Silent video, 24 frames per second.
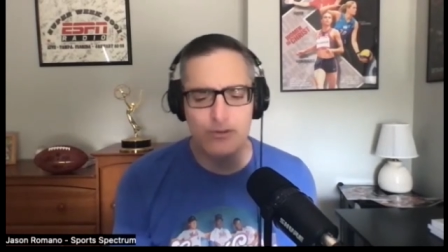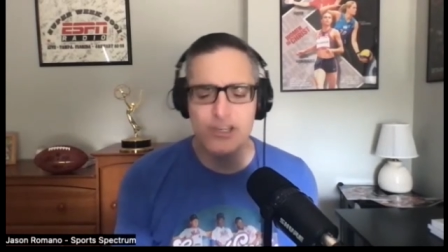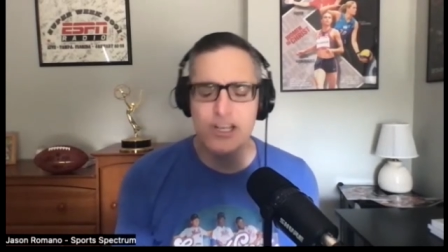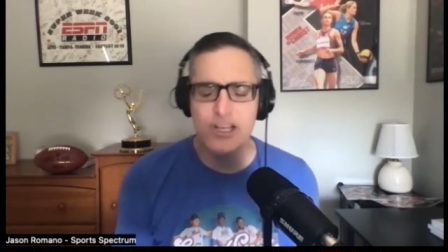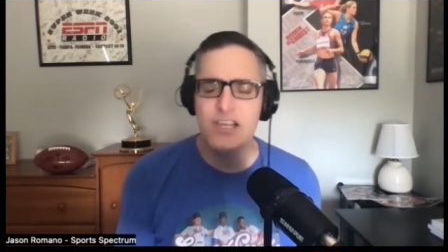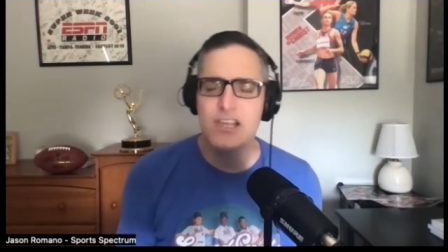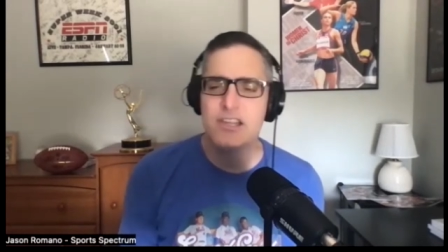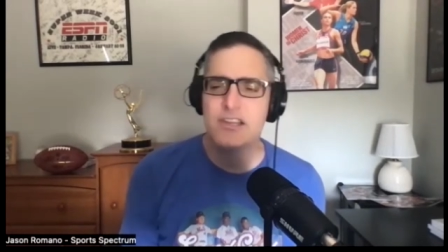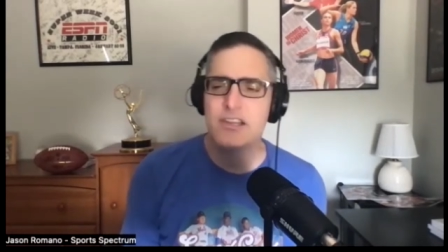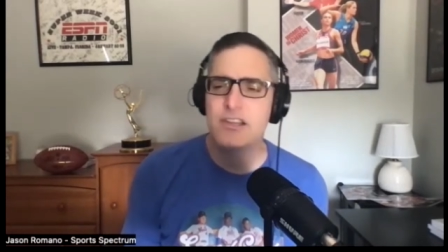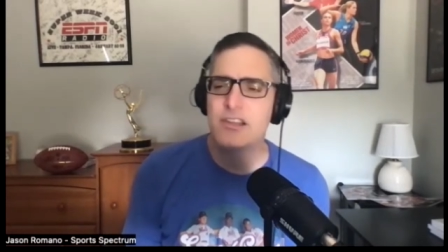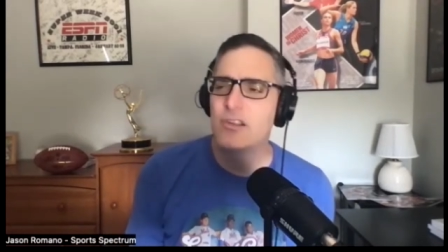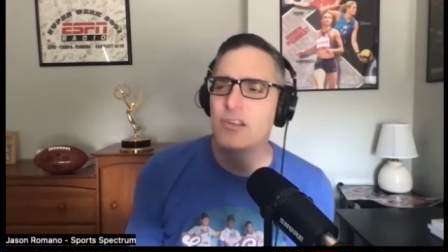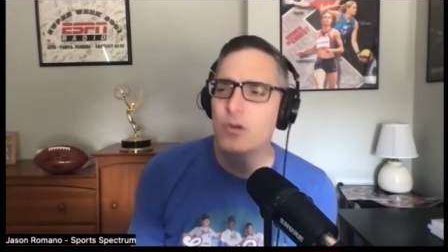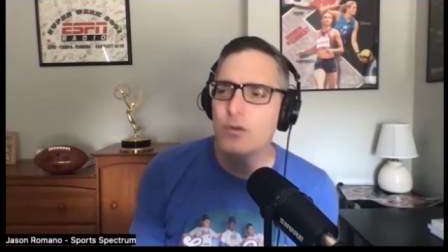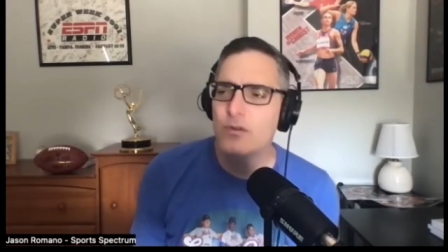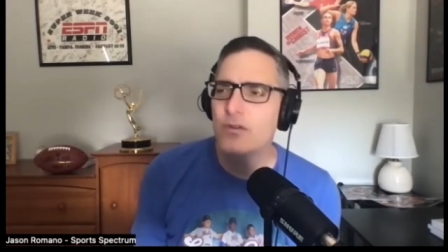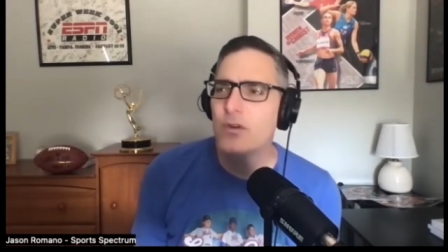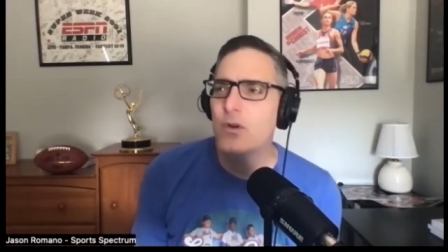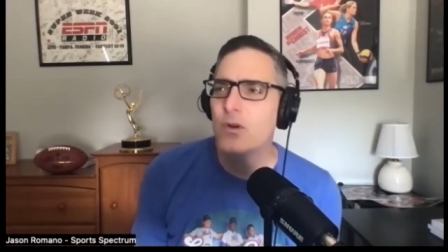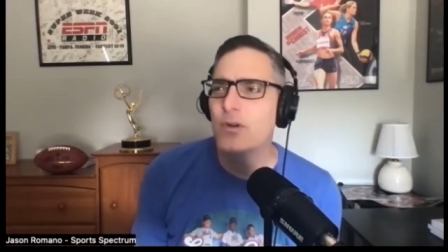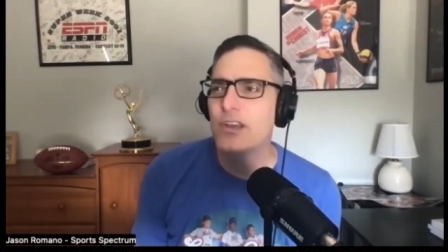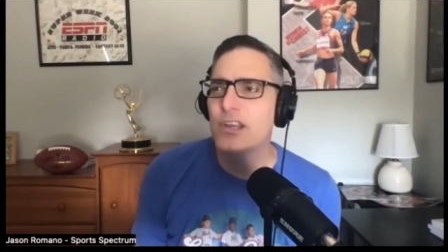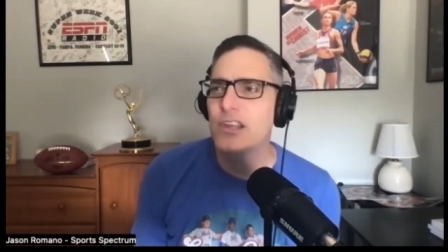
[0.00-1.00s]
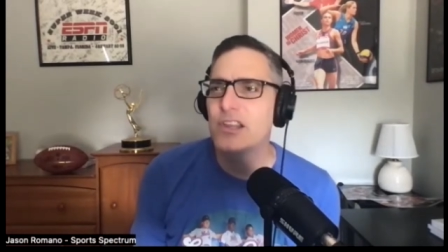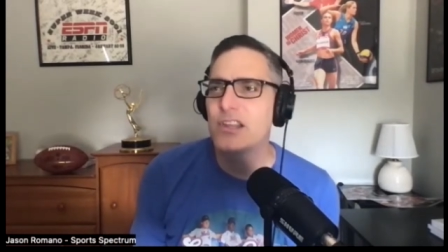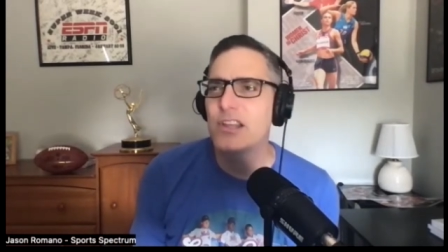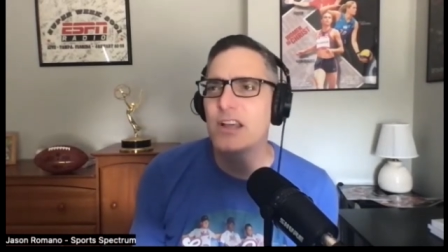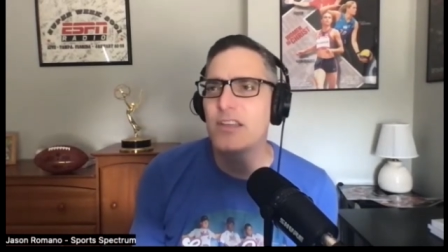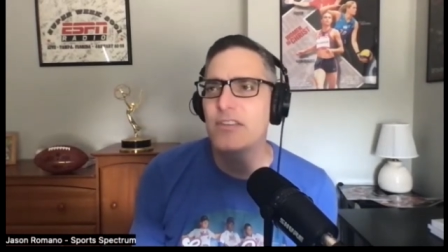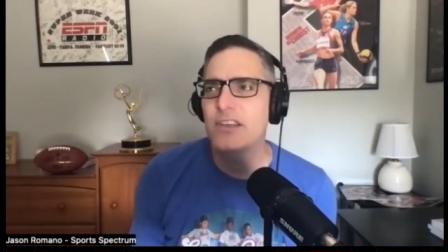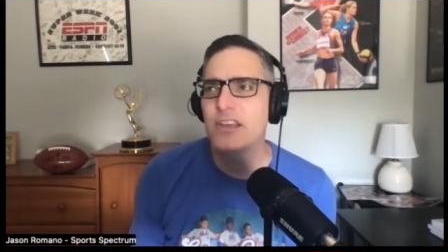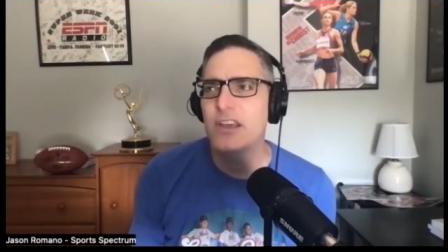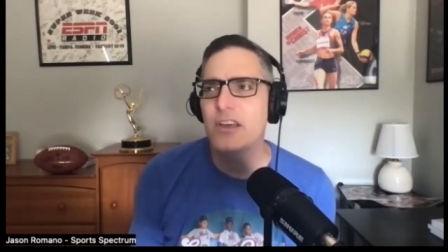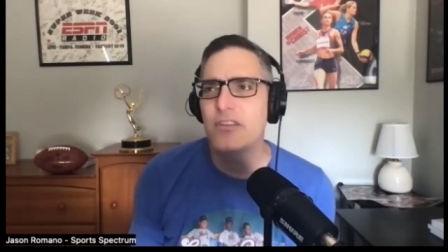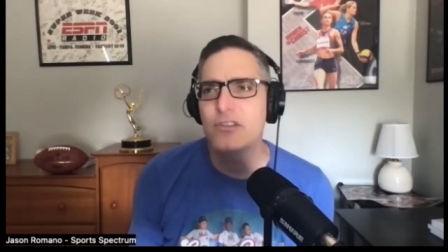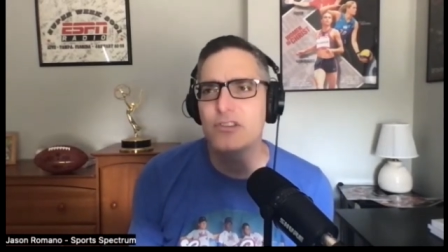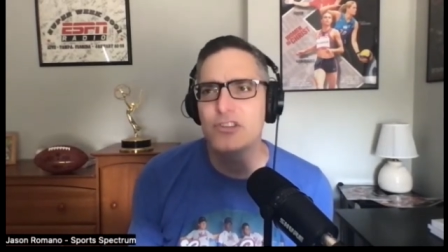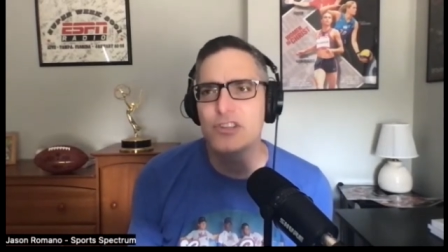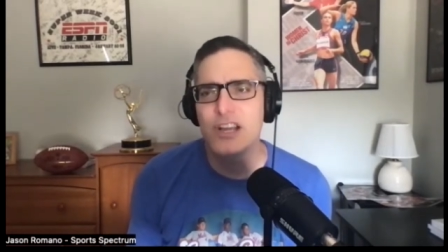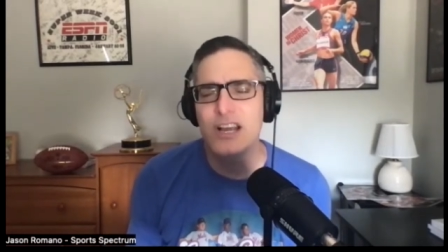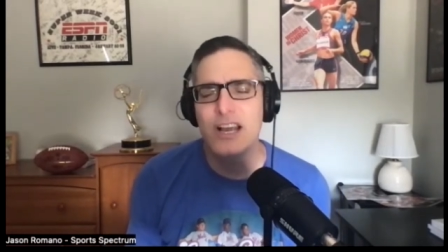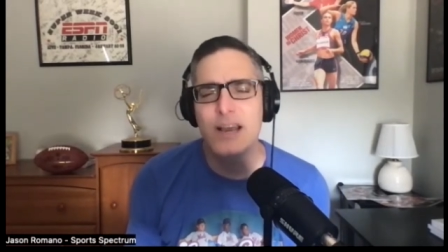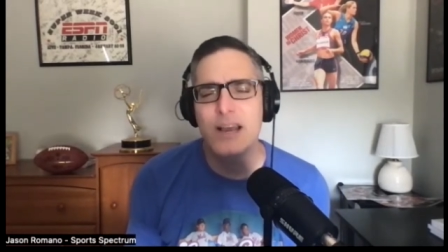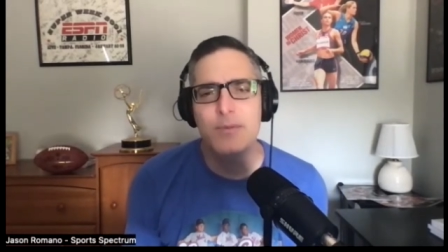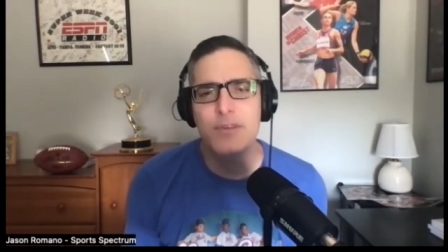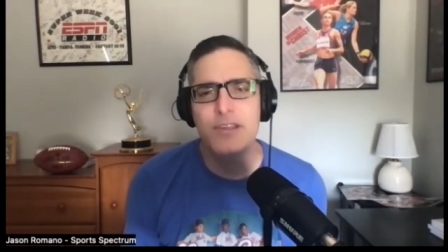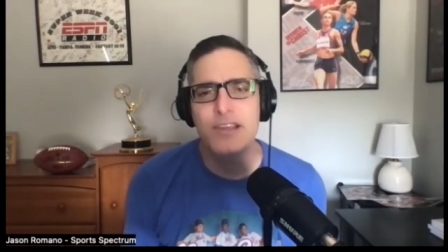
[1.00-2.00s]
Jason is so focused on the other
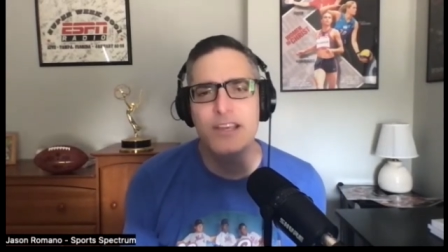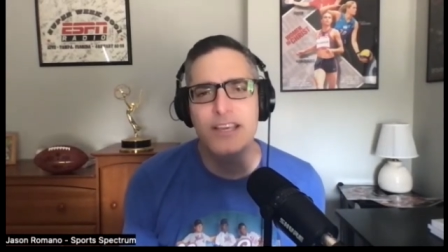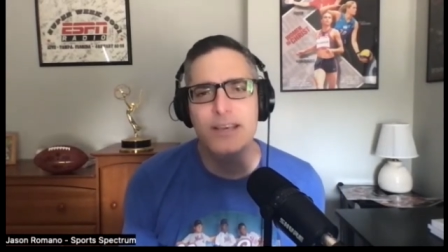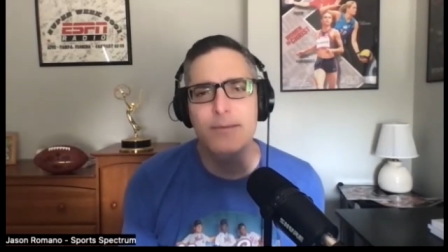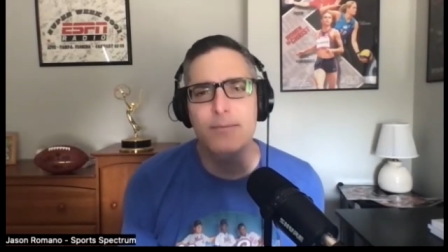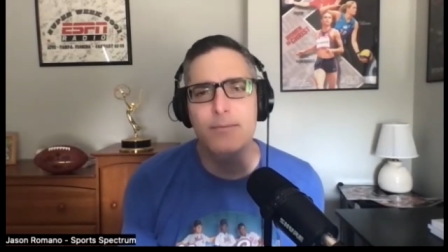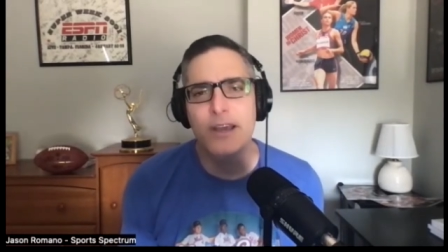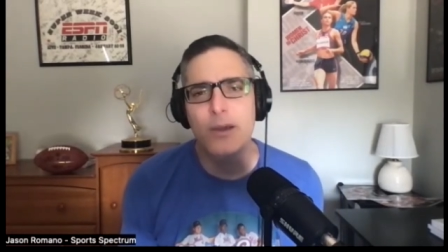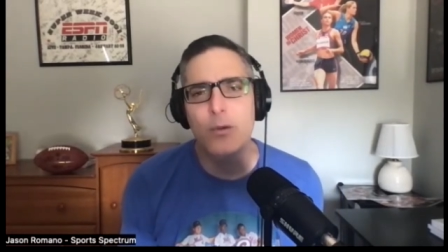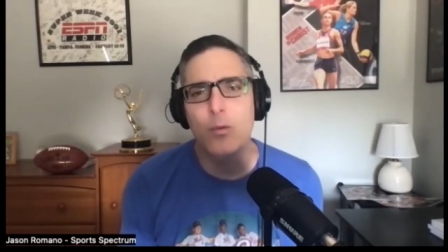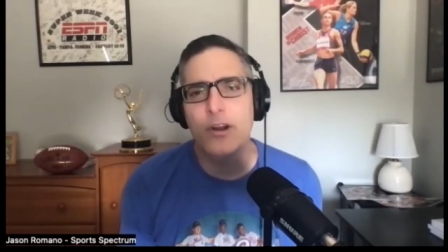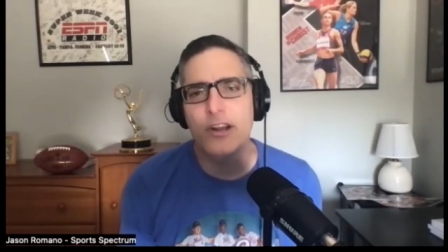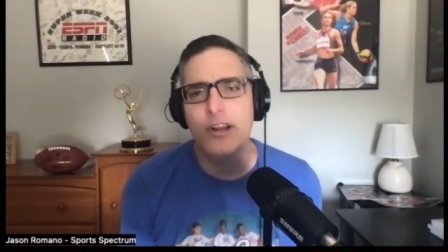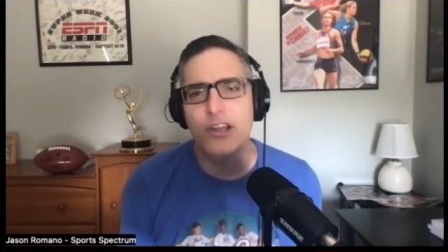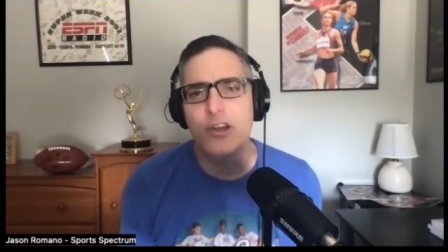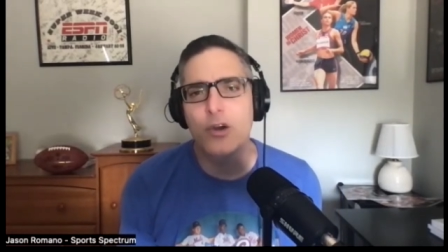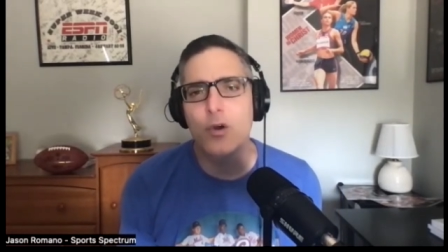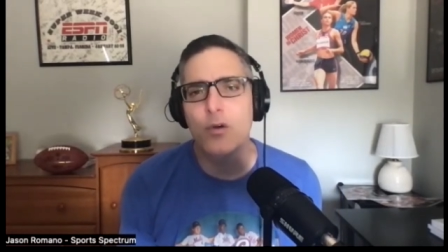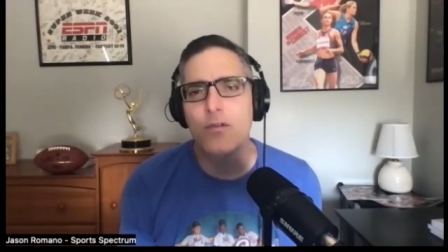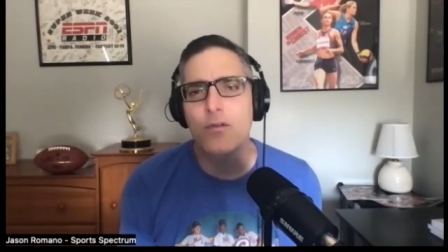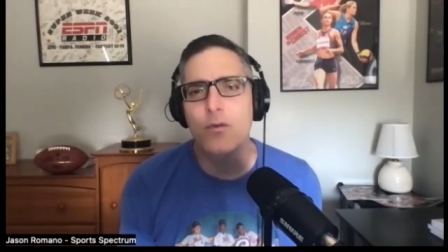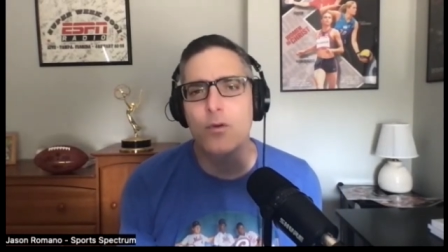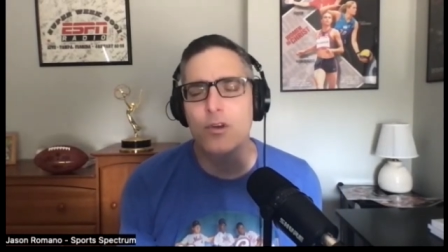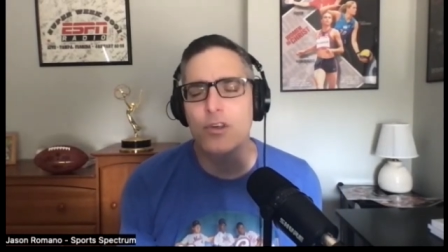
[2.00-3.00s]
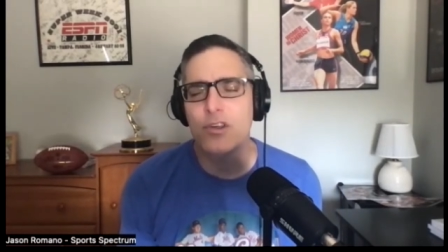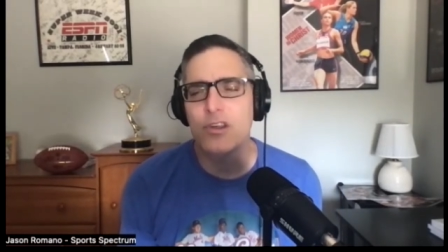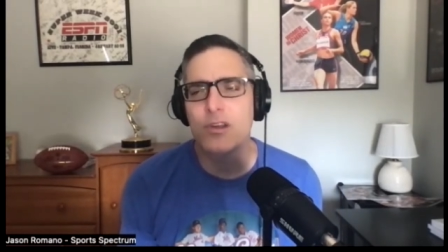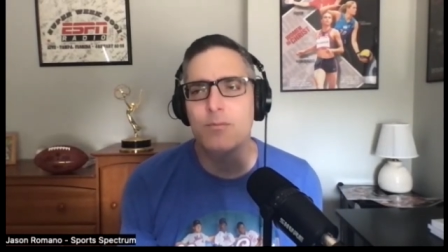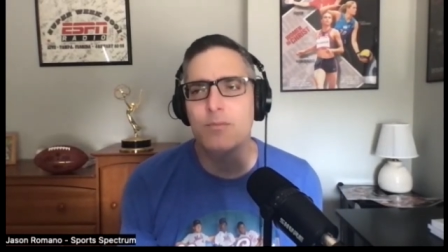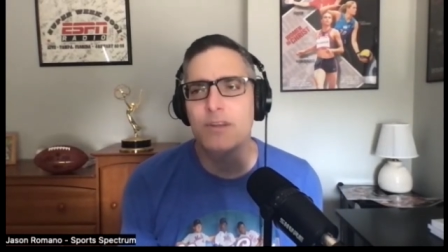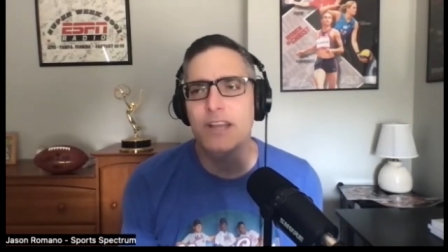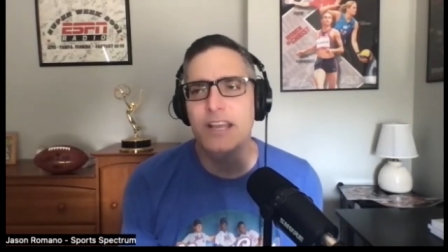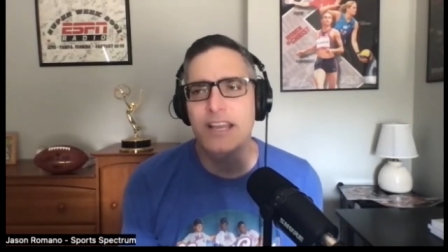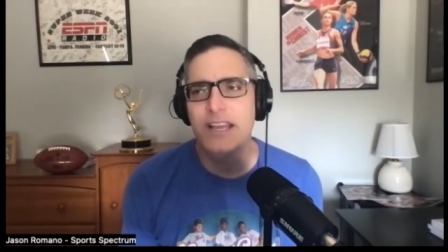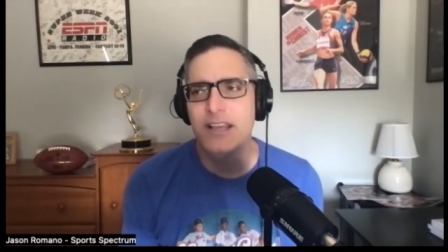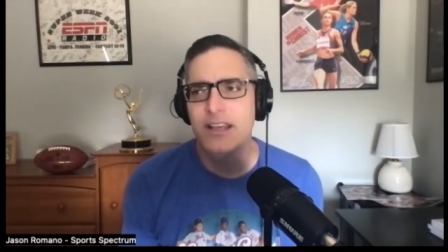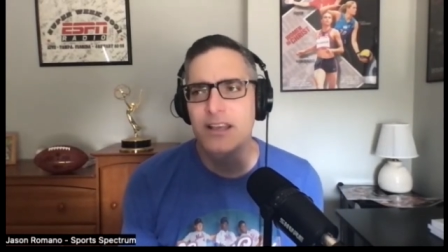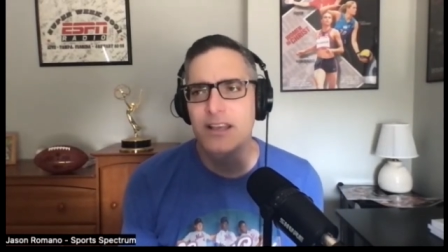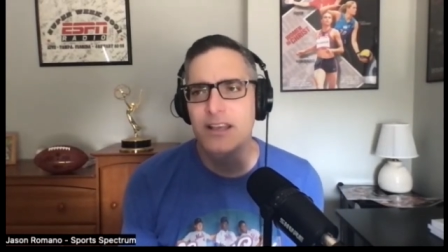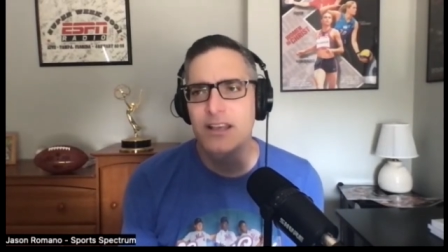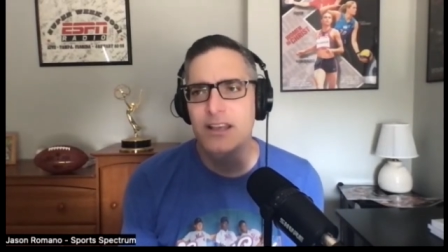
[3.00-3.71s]
jobs that he might want to go for someday